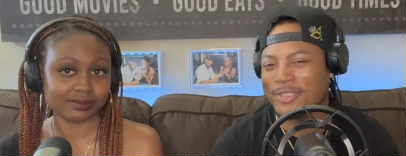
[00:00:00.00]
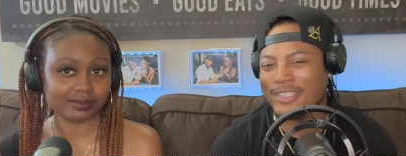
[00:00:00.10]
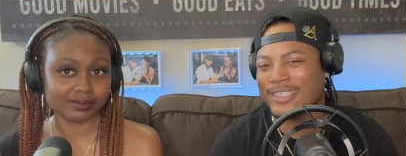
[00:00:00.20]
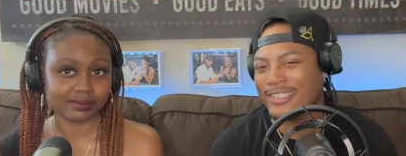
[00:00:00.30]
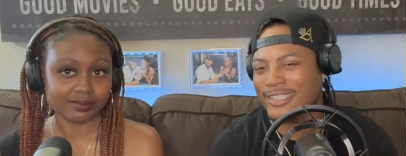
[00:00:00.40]
Speaker 1: on
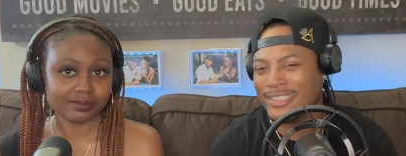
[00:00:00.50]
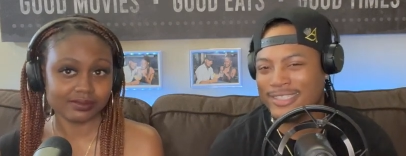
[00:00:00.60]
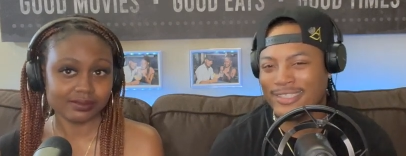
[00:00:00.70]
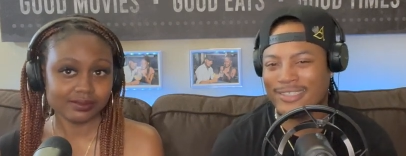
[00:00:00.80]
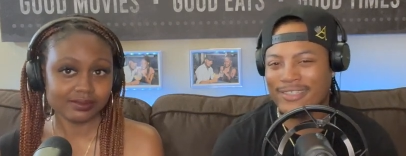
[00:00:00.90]
the
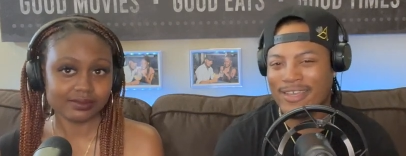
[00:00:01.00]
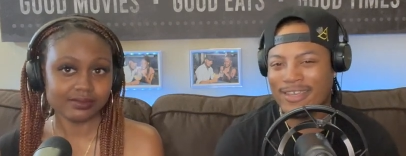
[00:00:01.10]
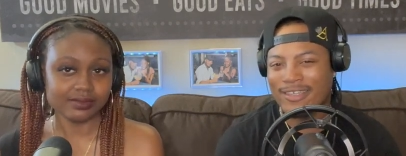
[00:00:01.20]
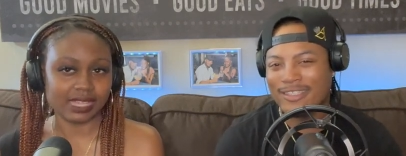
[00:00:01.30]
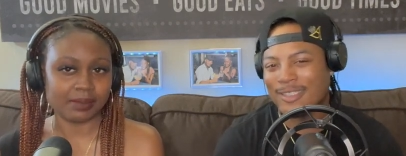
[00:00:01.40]
kid.
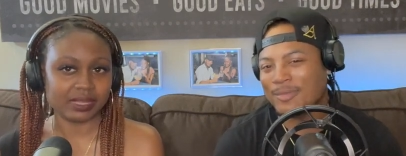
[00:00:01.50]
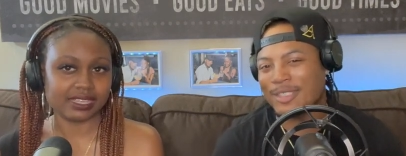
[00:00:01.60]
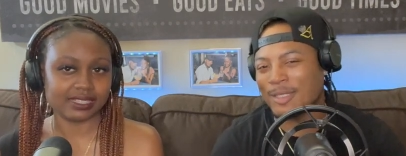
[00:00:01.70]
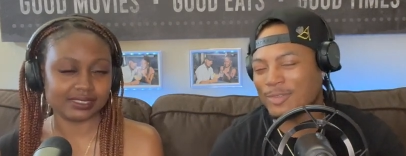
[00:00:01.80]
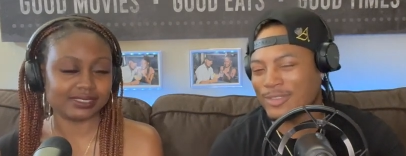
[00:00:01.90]

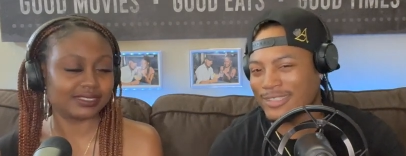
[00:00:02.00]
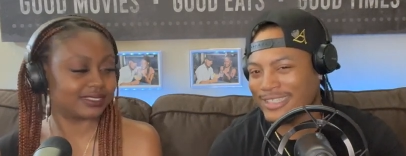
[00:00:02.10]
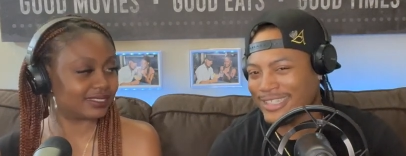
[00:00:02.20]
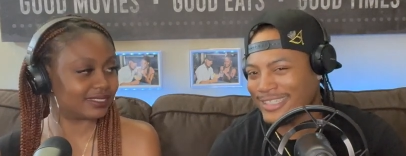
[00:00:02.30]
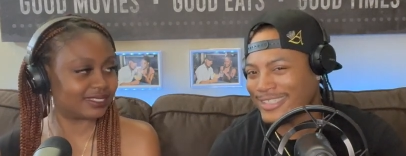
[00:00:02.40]
Sometimes
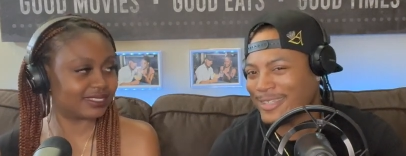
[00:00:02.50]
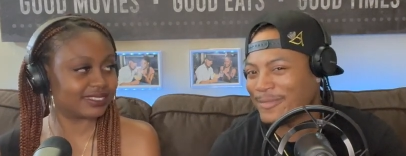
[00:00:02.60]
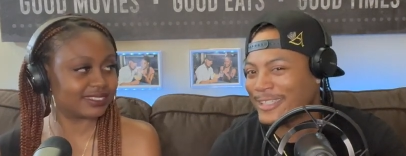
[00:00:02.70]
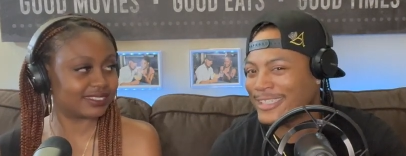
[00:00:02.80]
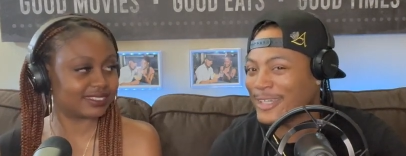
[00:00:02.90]
mean, kids can
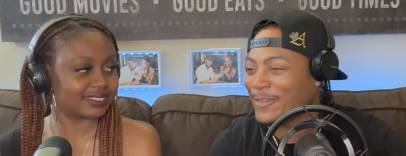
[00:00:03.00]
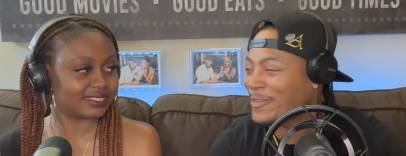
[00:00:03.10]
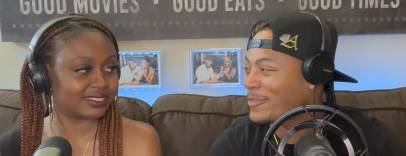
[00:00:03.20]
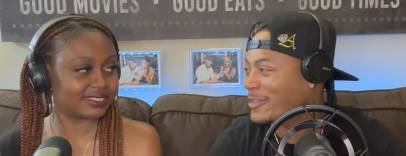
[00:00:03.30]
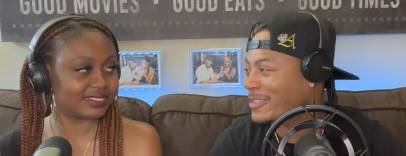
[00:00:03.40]
be
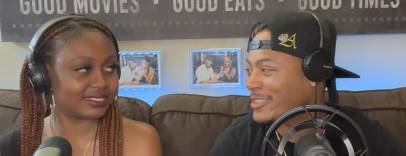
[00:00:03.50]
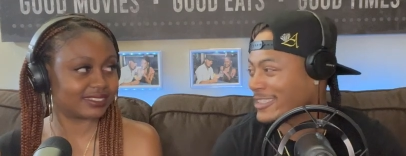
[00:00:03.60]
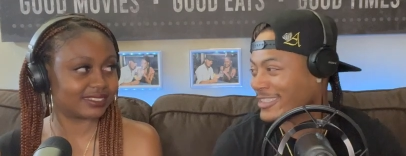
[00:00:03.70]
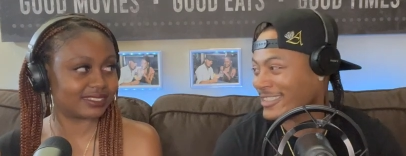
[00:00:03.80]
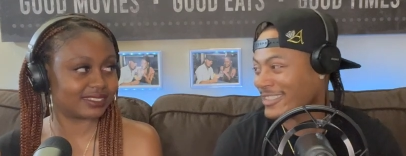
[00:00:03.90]
terrified
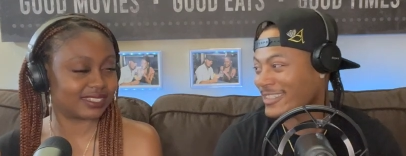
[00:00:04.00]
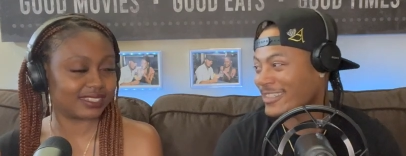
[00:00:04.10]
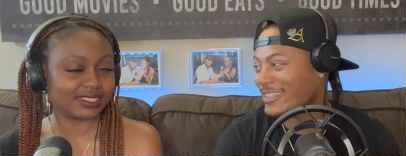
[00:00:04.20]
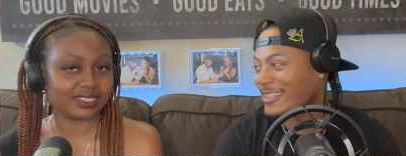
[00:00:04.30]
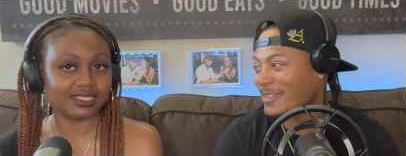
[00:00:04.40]

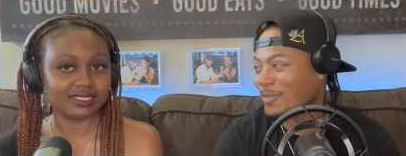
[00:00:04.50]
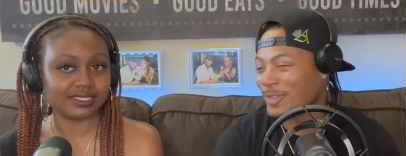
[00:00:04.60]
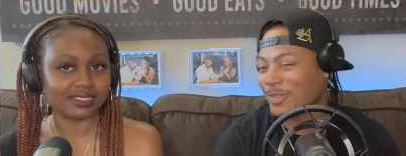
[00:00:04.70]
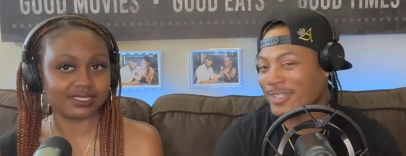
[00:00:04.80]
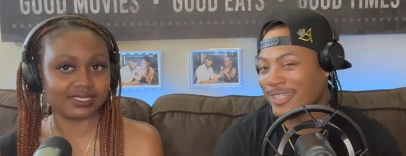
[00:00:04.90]

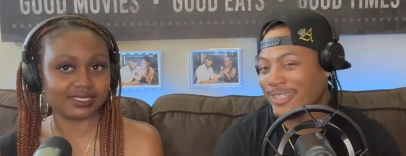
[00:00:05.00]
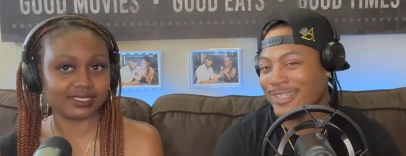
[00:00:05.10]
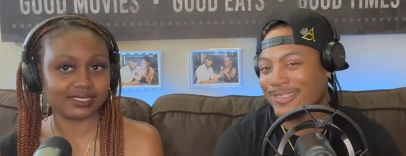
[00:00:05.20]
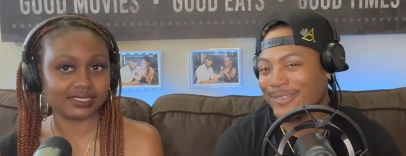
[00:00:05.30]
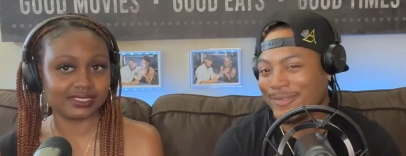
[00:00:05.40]
when you yell
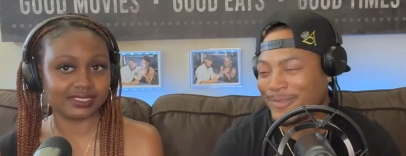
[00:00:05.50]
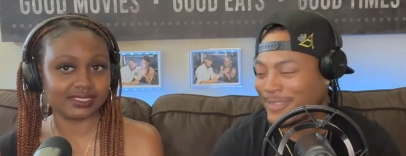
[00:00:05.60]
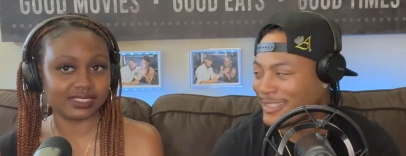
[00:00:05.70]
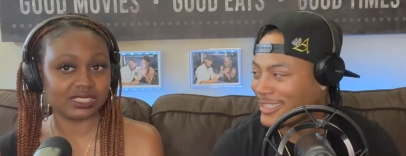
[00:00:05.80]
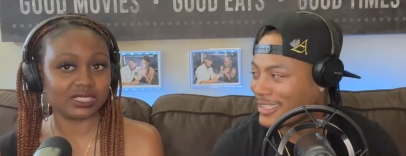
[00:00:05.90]
at them
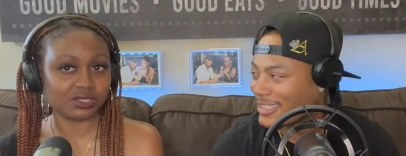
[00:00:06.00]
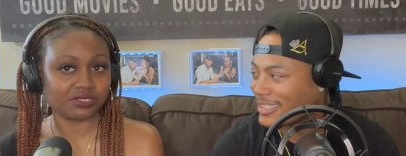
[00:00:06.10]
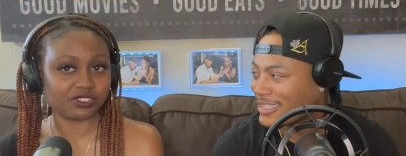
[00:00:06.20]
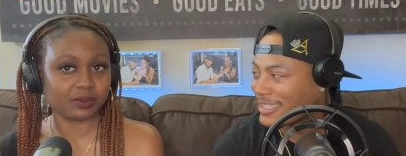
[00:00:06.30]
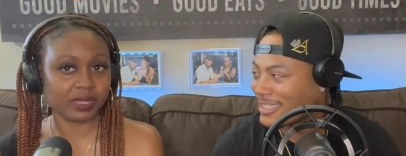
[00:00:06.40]
Speaker 2: the tone
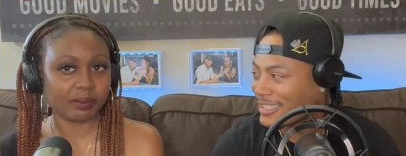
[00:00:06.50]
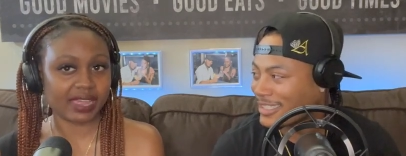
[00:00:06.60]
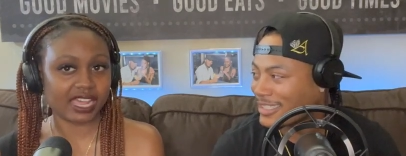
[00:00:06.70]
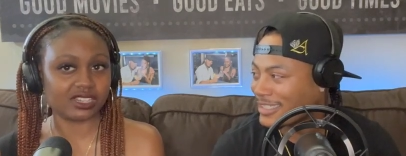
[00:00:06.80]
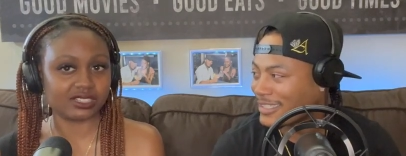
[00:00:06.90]
for me
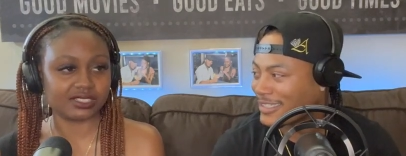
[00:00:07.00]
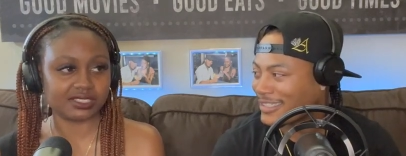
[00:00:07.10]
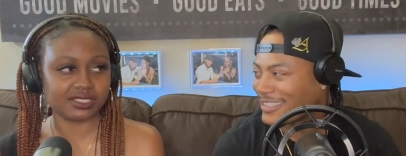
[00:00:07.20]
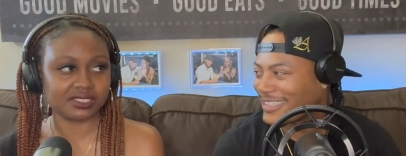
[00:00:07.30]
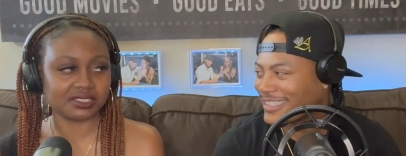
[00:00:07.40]

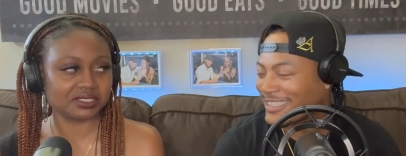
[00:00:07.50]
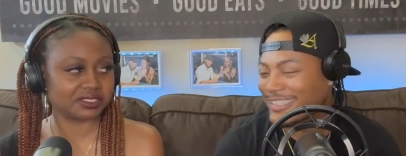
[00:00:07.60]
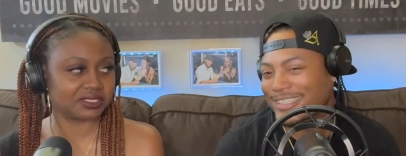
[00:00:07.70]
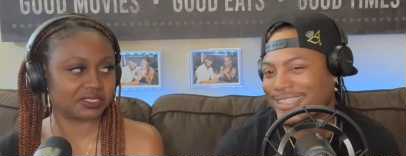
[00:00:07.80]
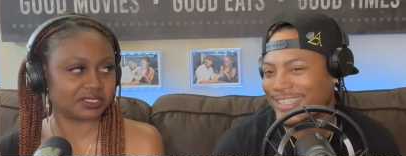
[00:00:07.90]
matters.
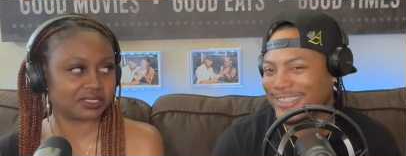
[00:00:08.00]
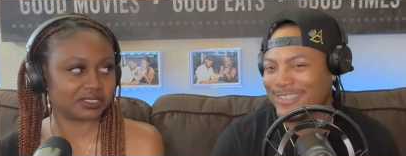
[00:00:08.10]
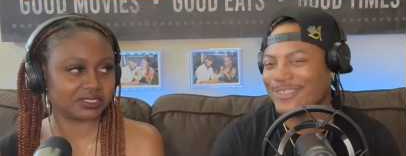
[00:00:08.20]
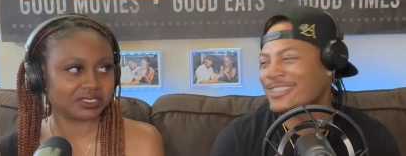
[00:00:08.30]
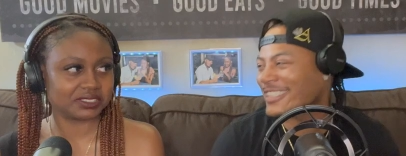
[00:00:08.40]
Speaker 1: Yeah, like
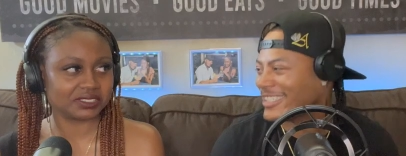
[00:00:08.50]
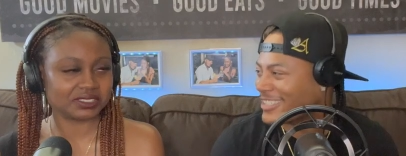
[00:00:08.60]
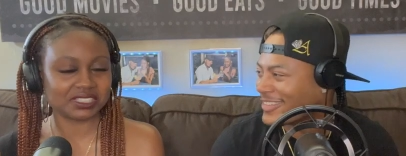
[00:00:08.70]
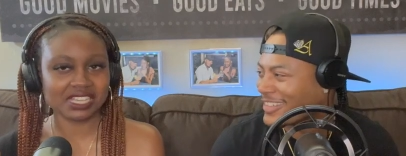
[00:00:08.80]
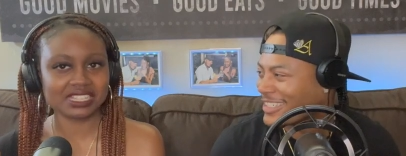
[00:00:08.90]
you
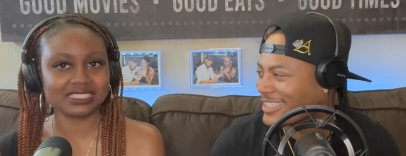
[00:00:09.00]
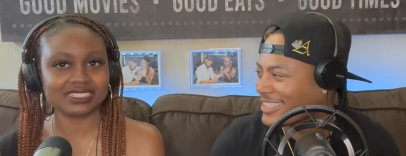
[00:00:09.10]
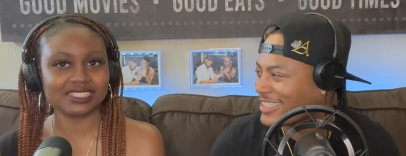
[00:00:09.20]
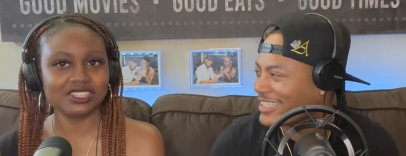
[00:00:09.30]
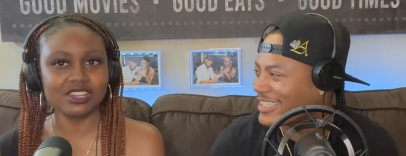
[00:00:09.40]
scared, right?
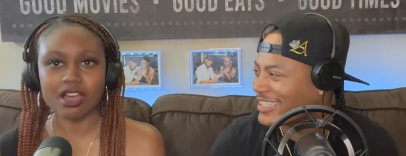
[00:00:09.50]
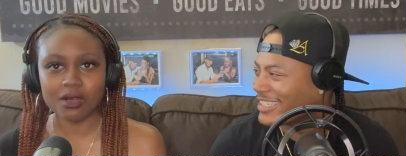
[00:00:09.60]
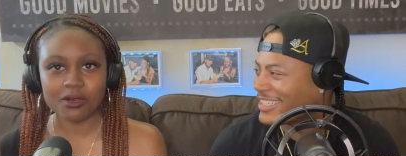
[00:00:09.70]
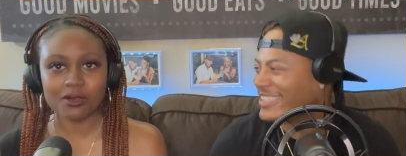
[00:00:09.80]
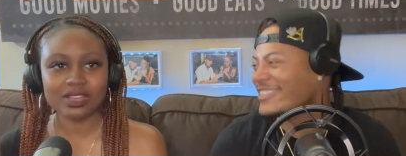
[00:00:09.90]
Cause,
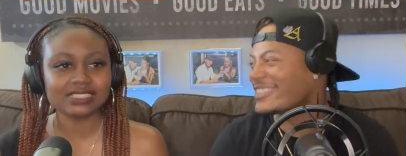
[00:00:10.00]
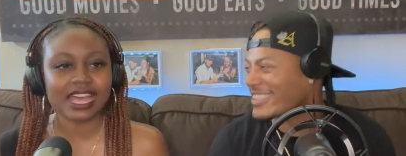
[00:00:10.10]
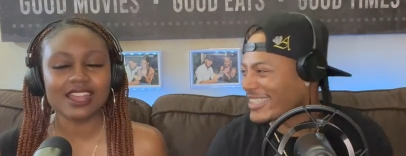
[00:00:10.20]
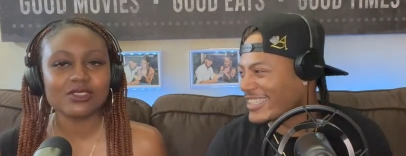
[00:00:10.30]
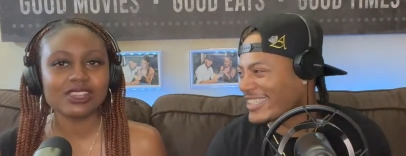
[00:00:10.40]
Speaker 2: no, because
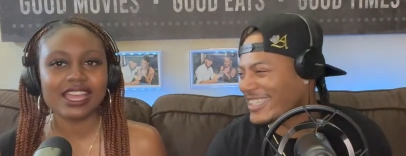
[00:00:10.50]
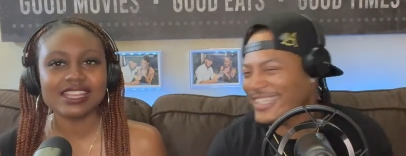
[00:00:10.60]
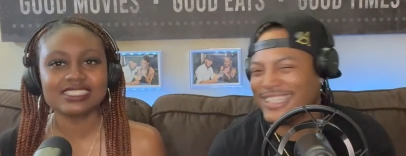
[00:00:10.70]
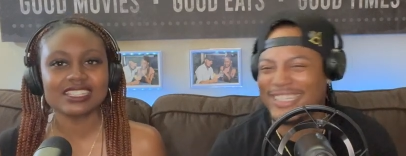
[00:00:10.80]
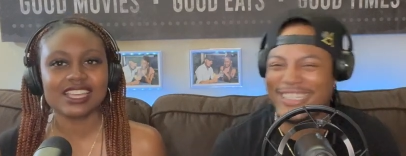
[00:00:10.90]
I don't
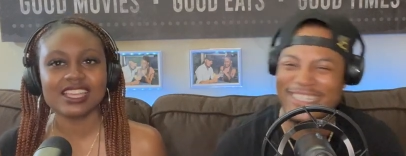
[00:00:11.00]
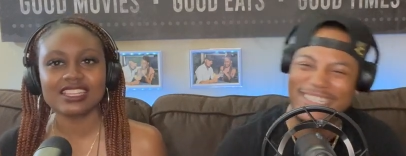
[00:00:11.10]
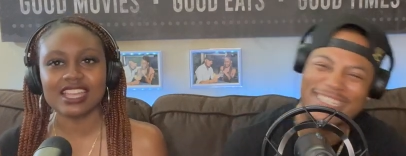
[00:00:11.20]
like to get